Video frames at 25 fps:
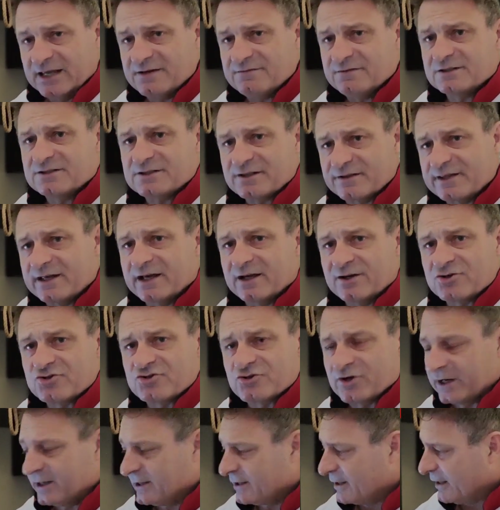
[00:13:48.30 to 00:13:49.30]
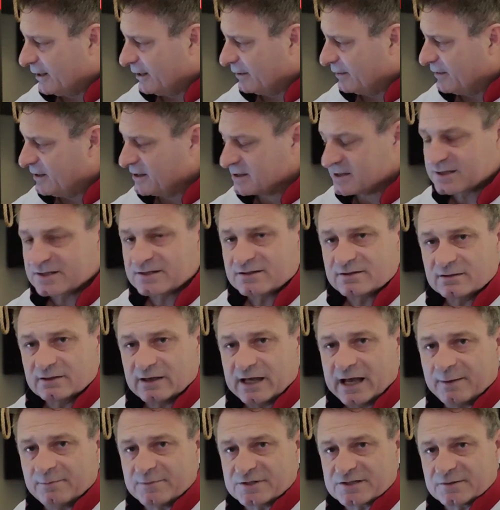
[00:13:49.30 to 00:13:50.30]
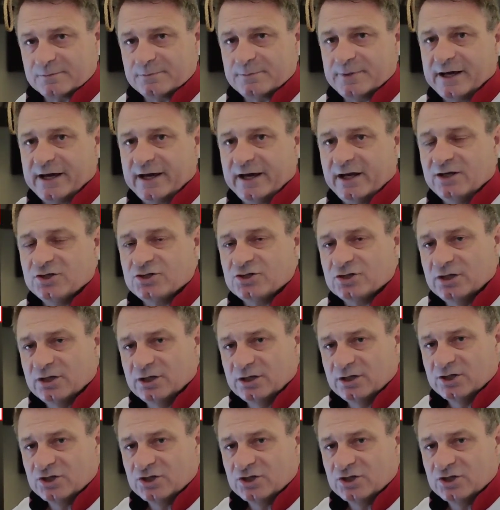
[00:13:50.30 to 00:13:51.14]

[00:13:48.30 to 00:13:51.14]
even to the untrained eye, this Amazon page